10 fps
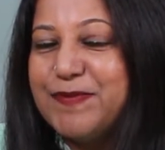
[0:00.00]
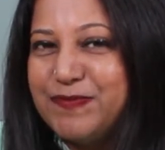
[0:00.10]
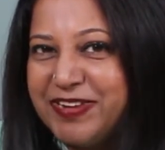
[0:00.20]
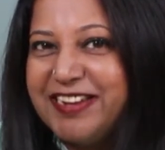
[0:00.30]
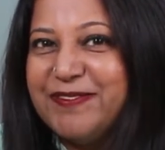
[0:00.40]

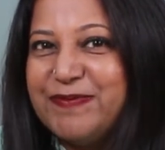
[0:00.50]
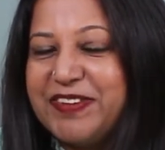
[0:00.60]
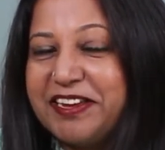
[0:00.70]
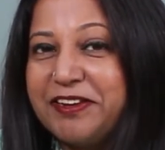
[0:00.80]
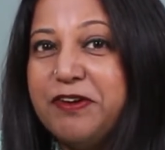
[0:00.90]
Believe
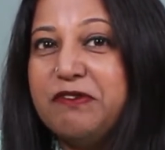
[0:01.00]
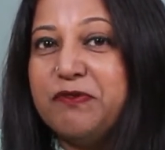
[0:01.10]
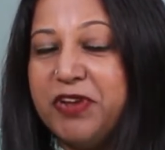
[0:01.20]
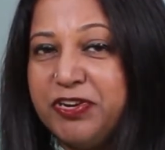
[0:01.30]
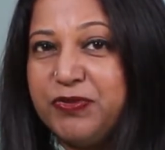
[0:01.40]
me,
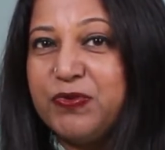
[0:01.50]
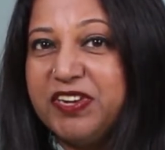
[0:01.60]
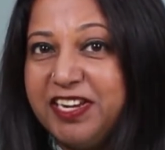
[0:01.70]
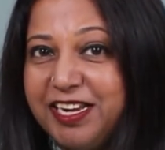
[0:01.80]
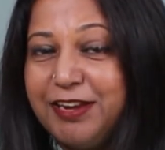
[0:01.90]
when you
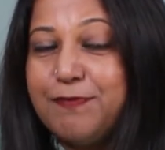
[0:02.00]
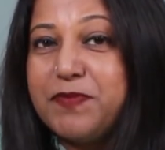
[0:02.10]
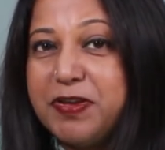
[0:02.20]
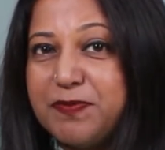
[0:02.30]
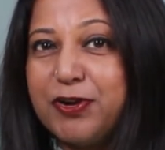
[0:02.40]
leave
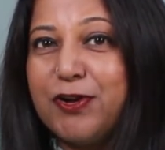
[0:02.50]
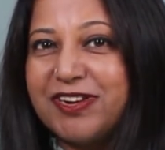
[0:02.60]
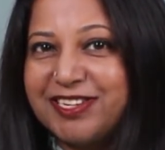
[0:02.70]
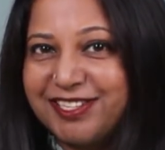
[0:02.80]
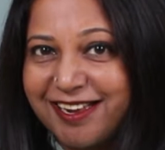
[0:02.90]
people
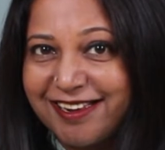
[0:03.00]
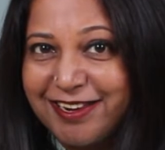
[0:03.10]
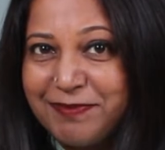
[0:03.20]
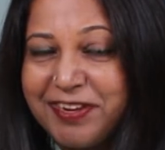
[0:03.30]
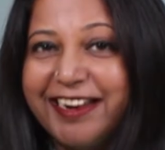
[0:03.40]
on
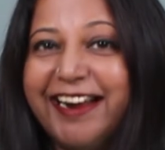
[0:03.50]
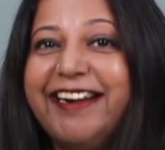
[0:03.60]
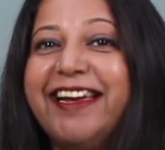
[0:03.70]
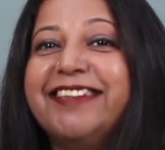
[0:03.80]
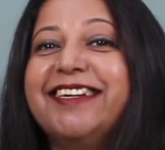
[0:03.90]
time,
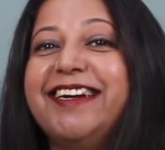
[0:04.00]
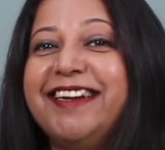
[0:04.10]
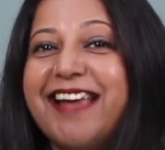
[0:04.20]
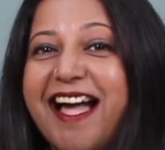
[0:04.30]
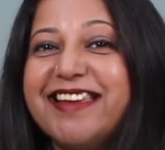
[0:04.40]
it has a
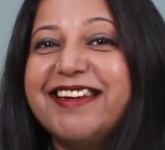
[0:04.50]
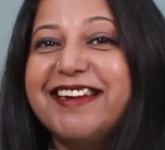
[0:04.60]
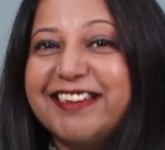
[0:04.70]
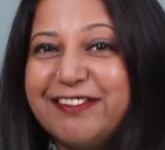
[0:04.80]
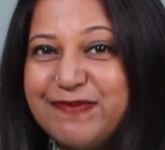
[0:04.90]

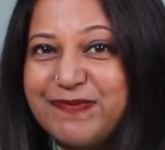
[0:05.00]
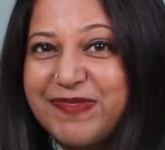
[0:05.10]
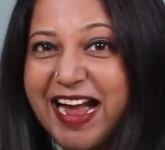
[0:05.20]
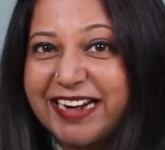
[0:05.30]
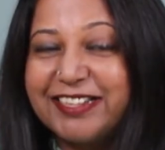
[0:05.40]
direct
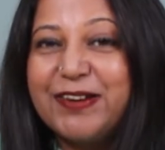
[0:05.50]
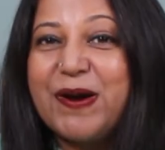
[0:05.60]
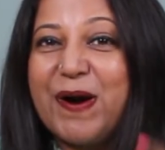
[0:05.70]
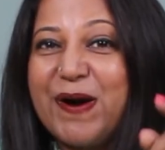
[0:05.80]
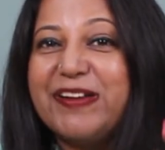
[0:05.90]
impact
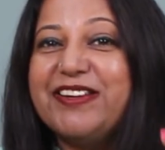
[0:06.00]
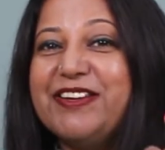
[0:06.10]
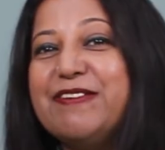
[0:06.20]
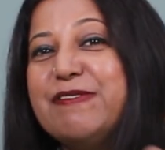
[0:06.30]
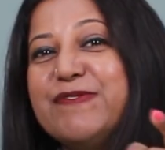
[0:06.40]
on
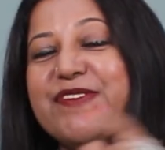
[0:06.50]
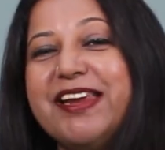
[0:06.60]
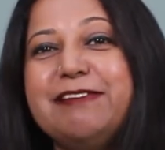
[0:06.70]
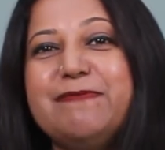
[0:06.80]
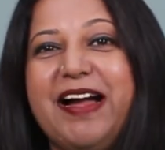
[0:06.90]
your
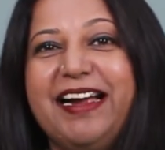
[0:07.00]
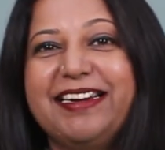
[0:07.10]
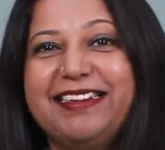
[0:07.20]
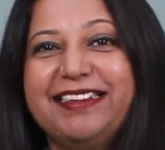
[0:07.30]
feedback.